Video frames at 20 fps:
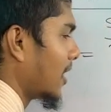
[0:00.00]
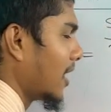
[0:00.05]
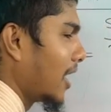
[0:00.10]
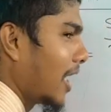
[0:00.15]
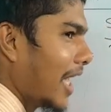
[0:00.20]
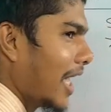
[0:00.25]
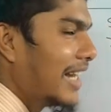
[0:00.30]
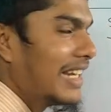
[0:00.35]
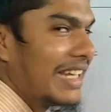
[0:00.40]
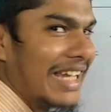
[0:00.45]

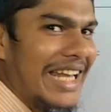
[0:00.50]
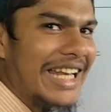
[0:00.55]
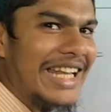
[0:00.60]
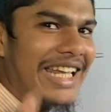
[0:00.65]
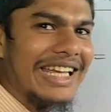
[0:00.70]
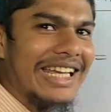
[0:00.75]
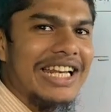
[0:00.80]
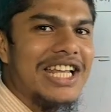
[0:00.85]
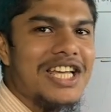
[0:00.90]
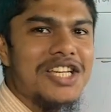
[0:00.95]
And in
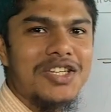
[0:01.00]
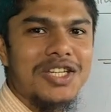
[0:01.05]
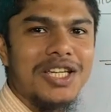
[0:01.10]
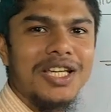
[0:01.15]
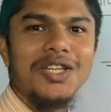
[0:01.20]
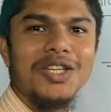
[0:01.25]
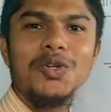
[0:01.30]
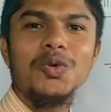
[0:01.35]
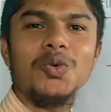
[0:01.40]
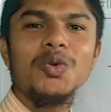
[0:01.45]
English,
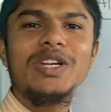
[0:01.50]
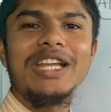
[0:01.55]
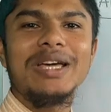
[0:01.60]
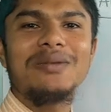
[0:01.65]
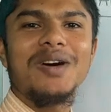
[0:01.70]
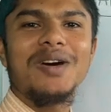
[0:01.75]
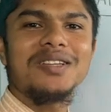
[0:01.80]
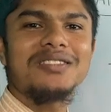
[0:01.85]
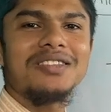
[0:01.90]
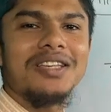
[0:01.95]
you
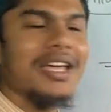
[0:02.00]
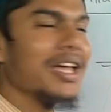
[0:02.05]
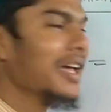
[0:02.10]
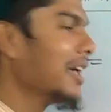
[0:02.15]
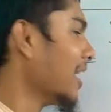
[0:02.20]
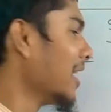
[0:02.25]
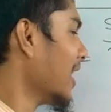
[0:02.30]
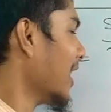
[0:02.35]
never say